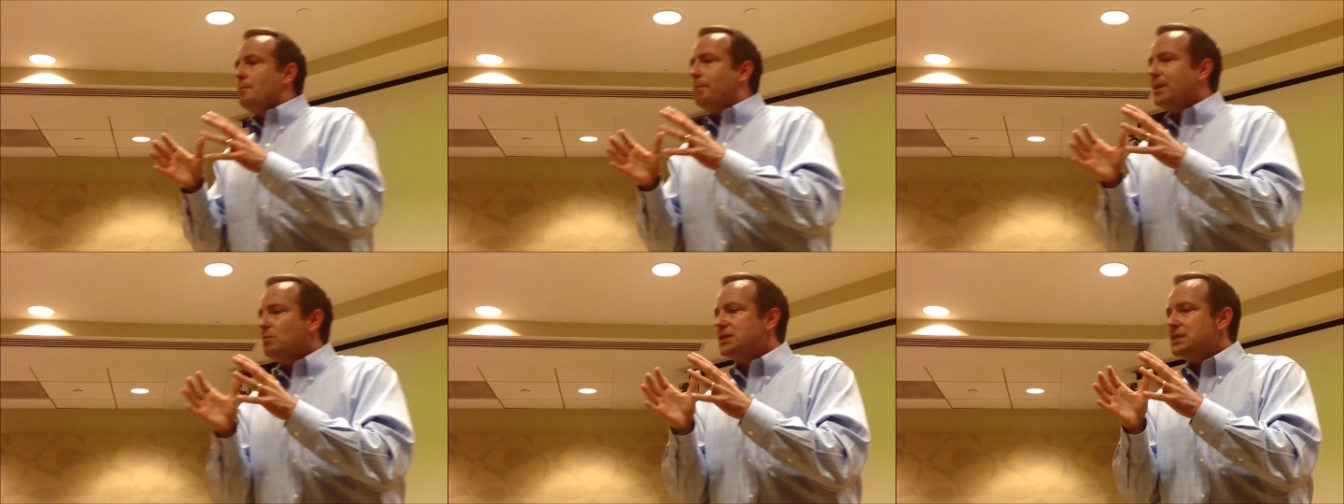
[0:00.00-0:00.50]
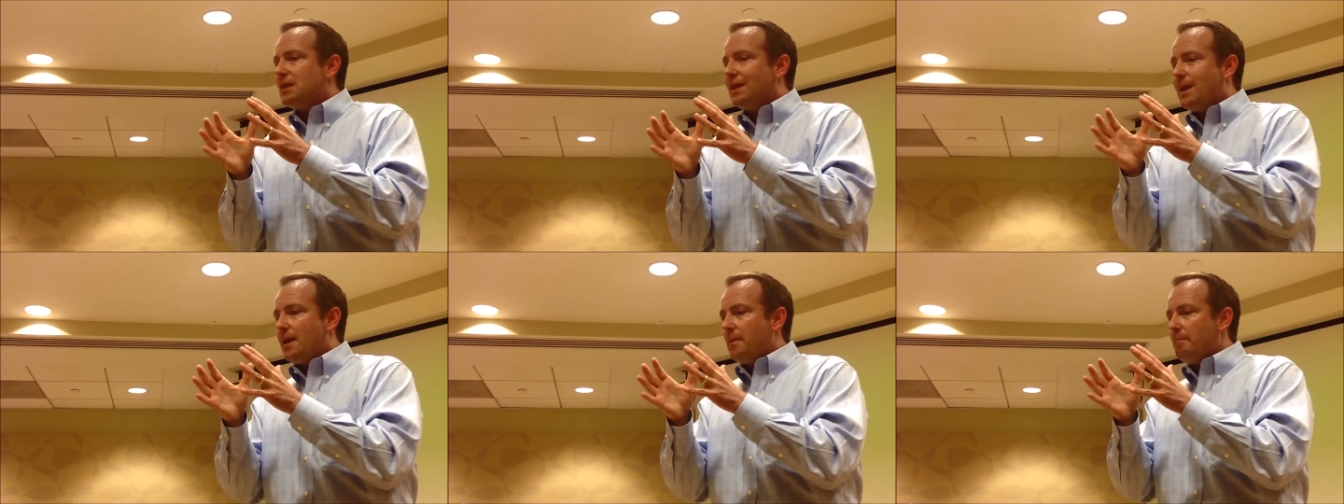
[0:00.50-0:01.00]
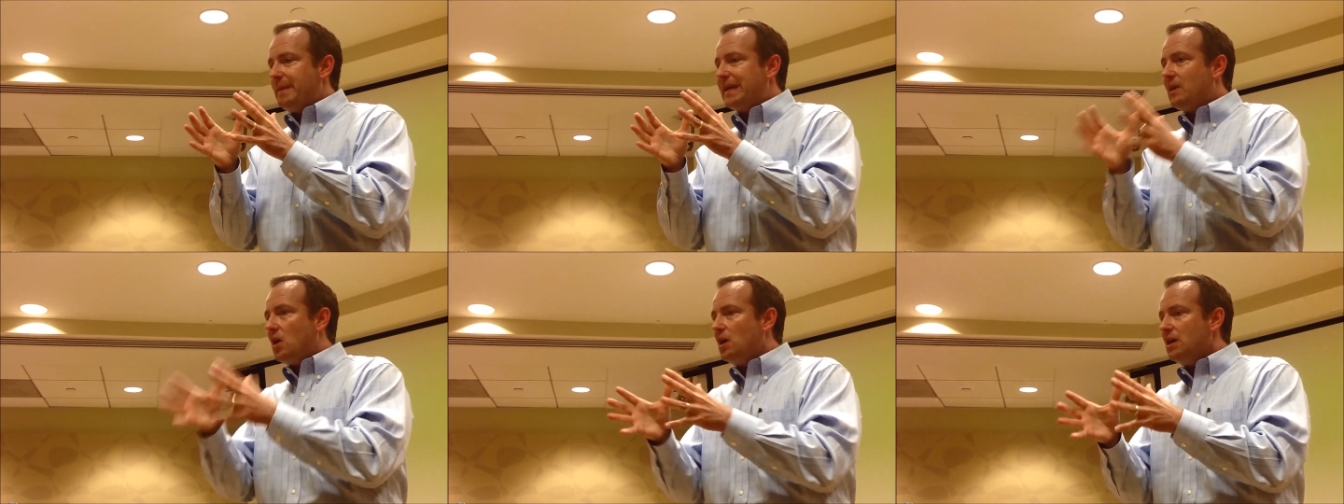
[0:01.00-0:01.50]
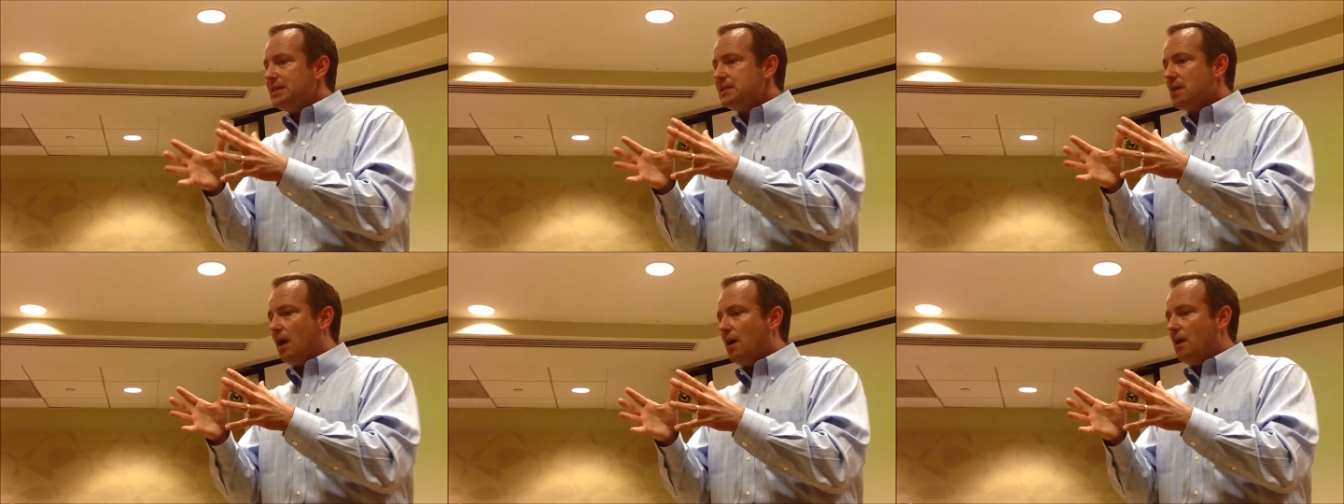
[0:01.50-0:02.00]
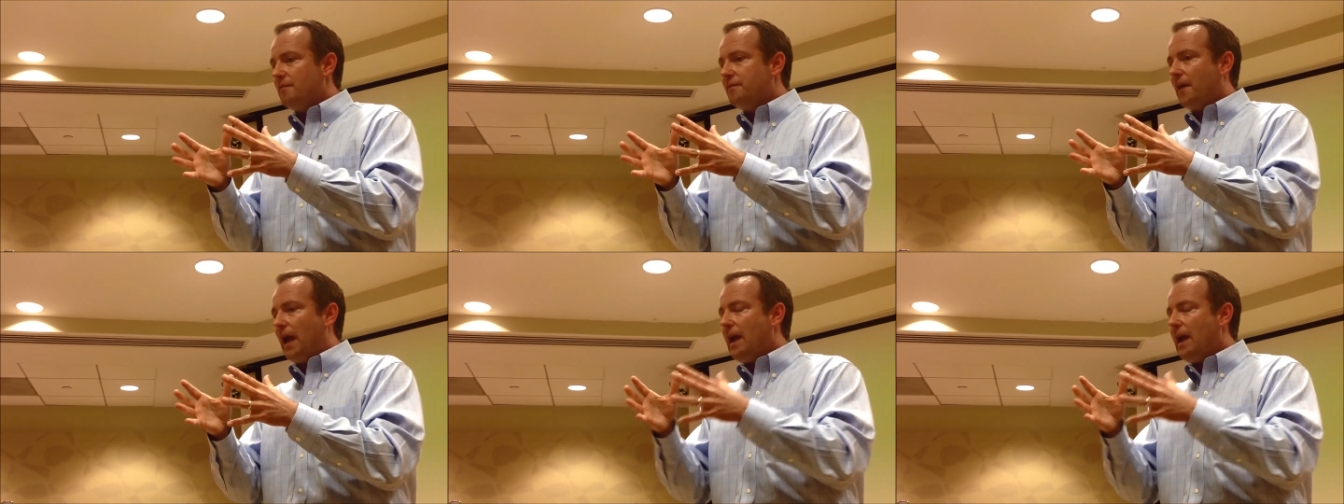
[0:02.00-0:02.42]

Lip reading: it was because of,